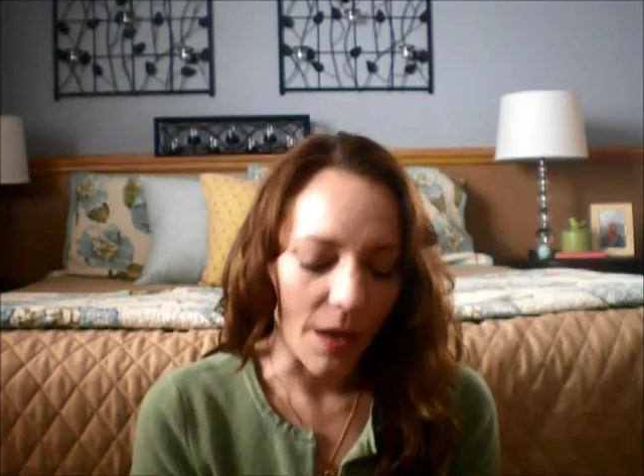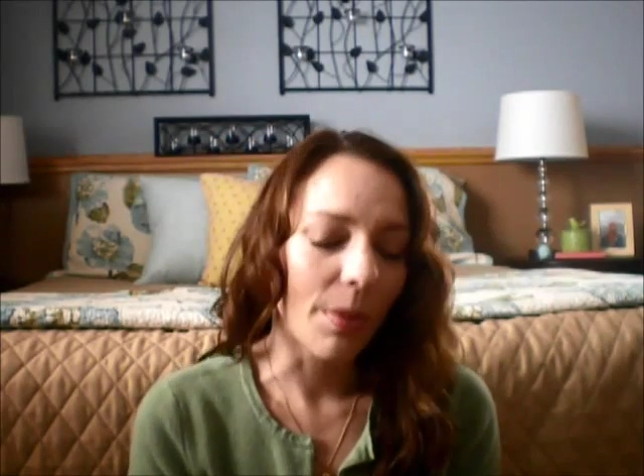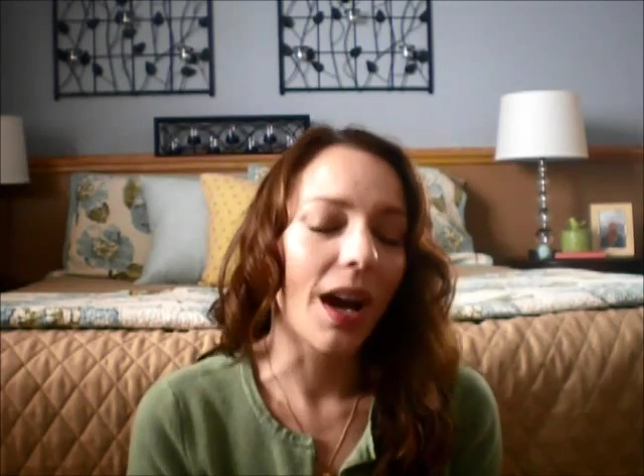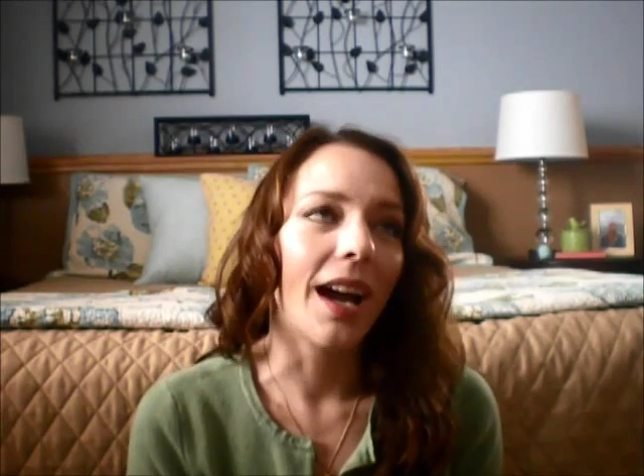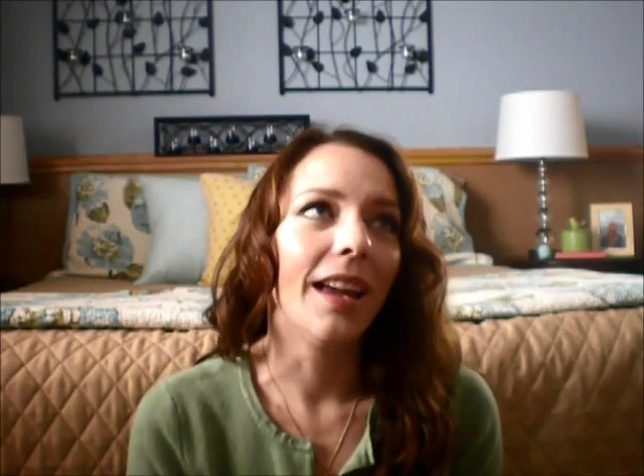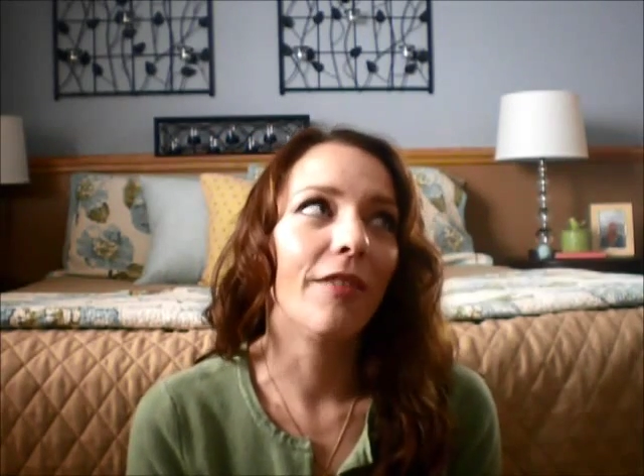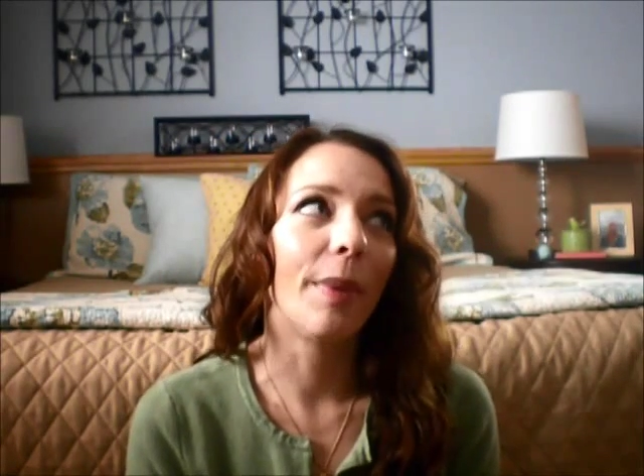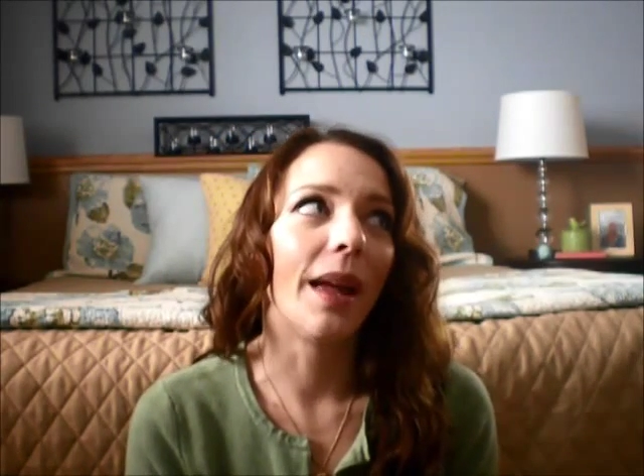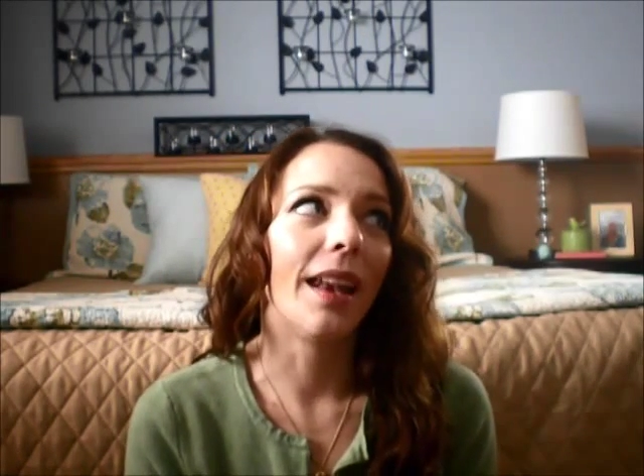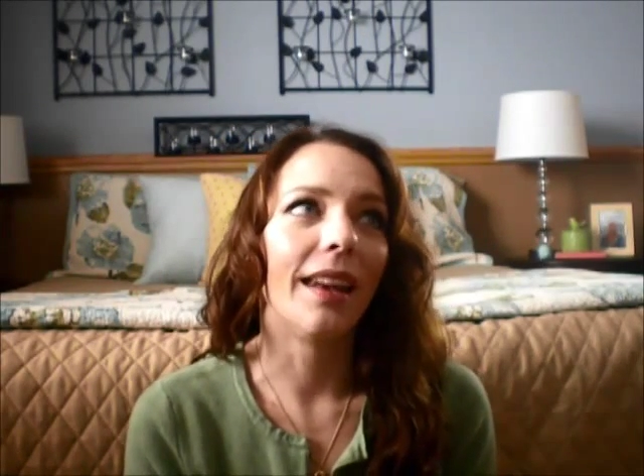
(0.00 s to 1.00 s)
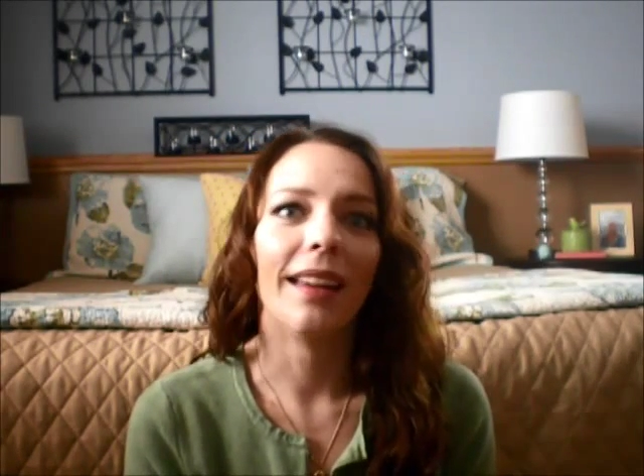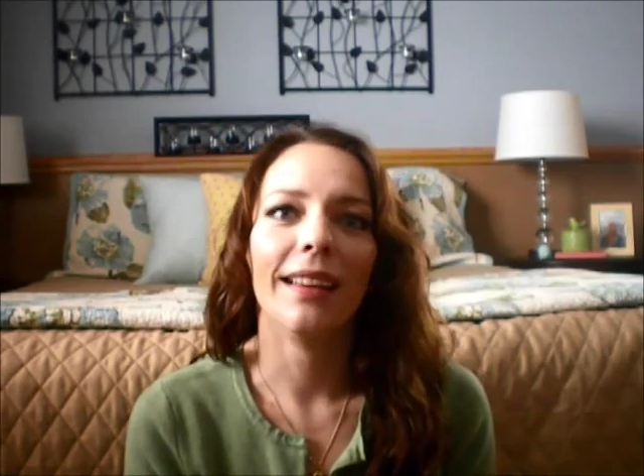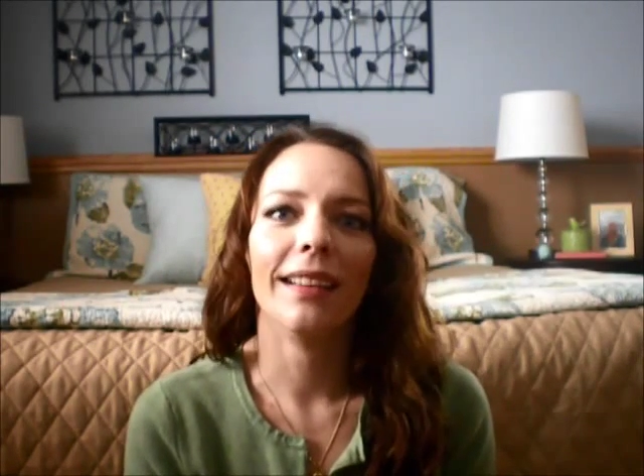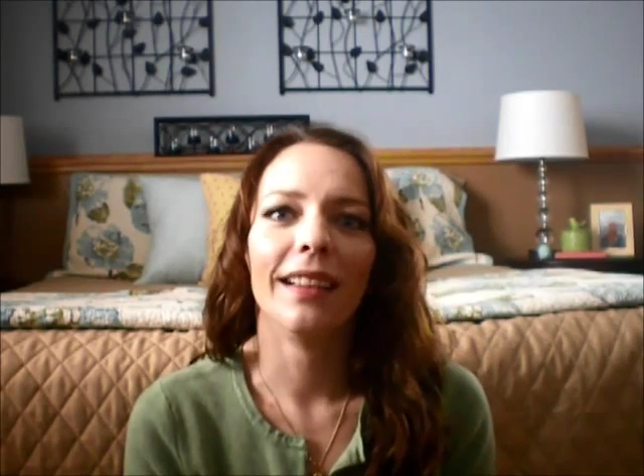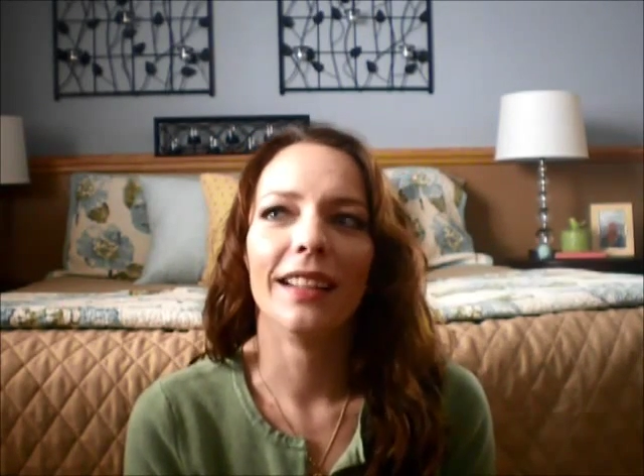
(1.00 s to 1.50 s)
But I have been
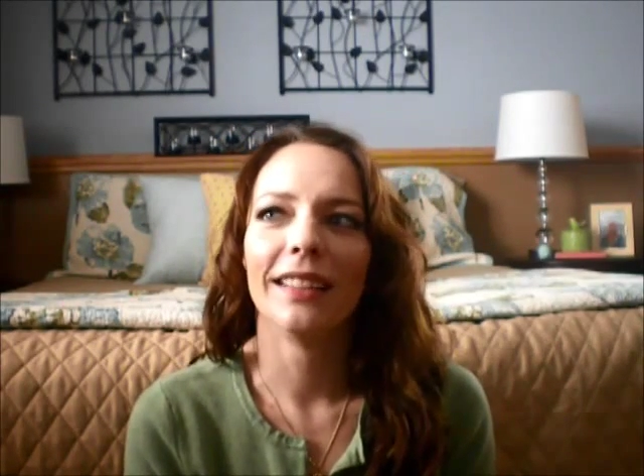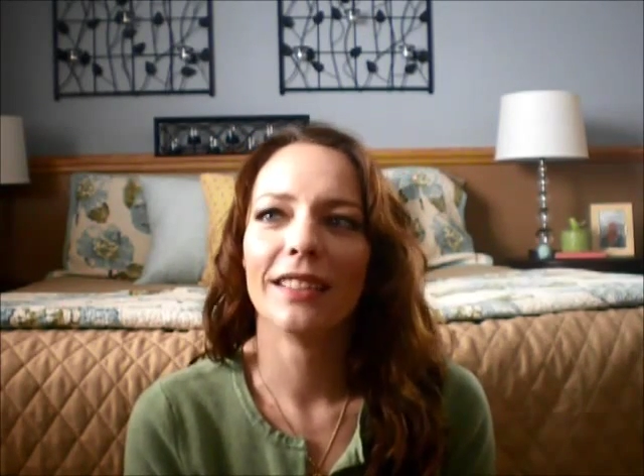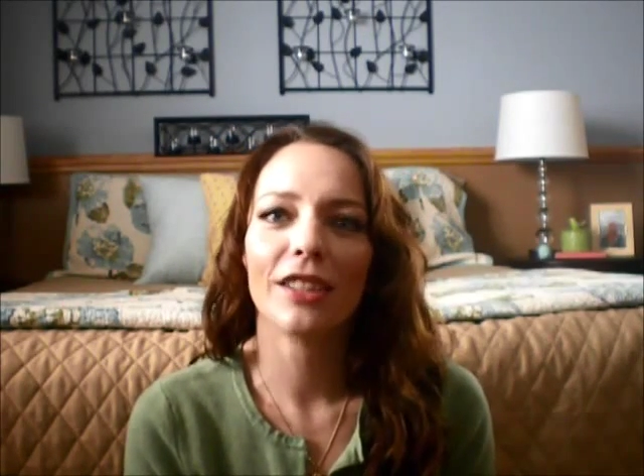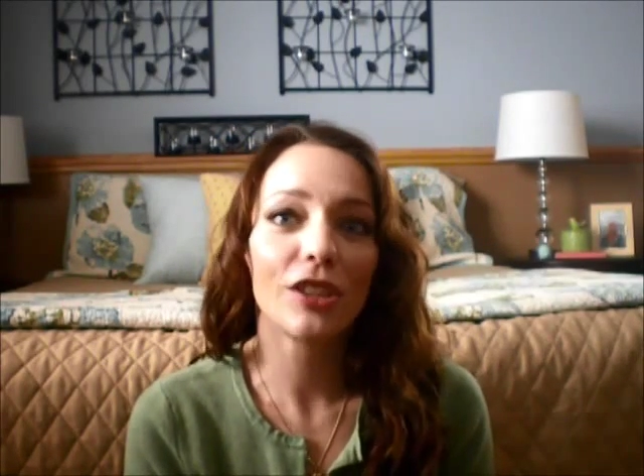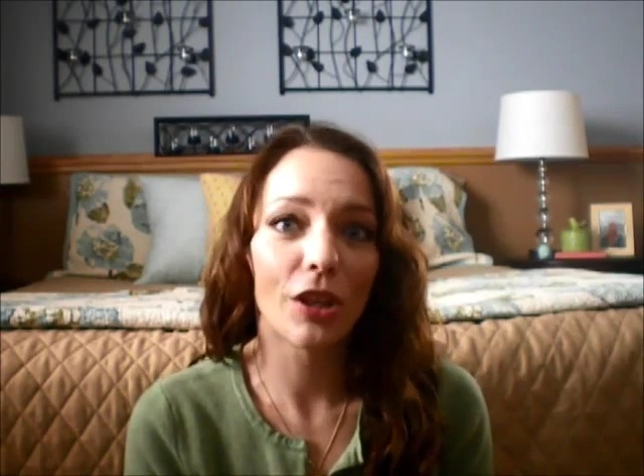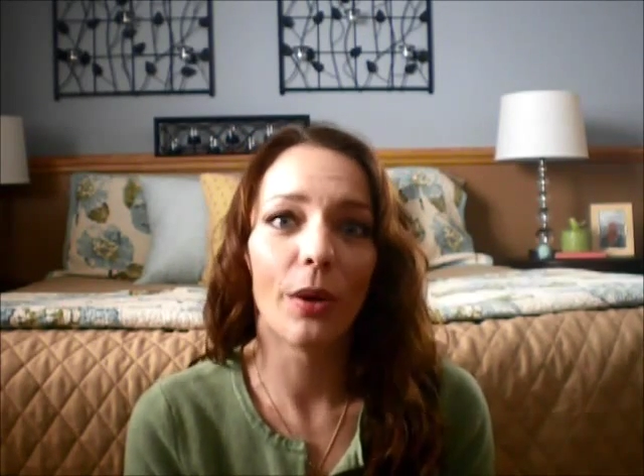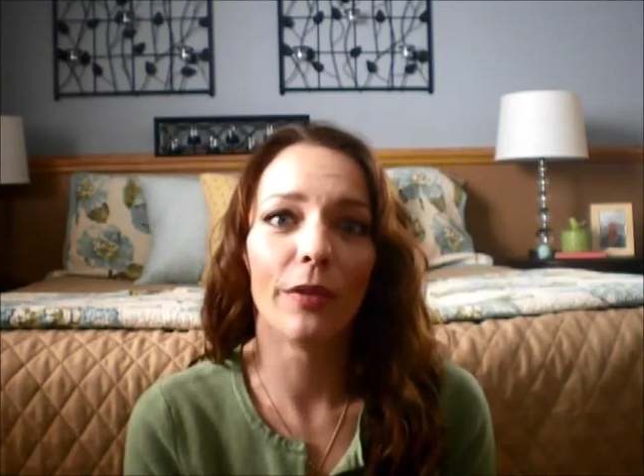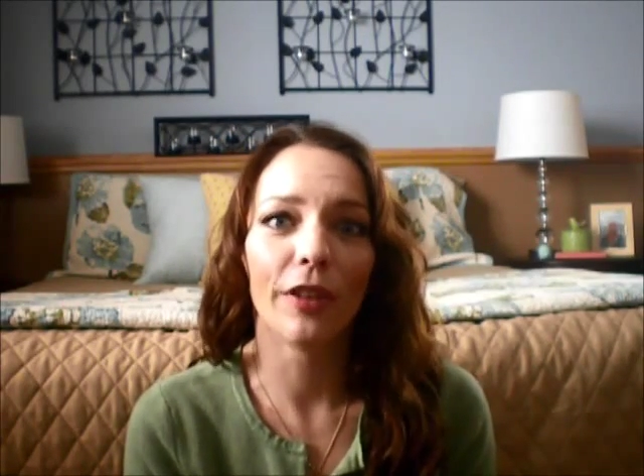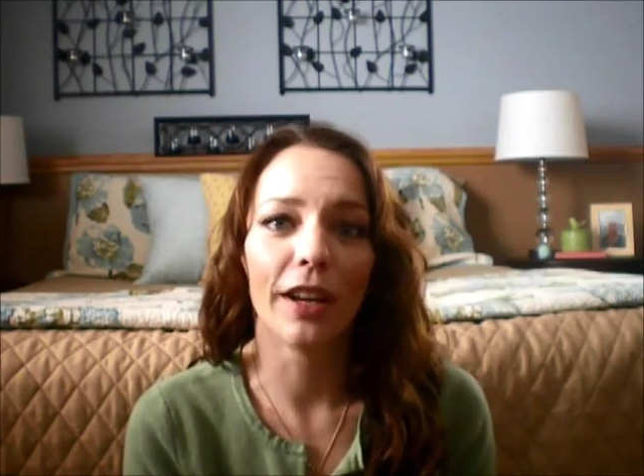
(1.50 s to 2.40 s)
so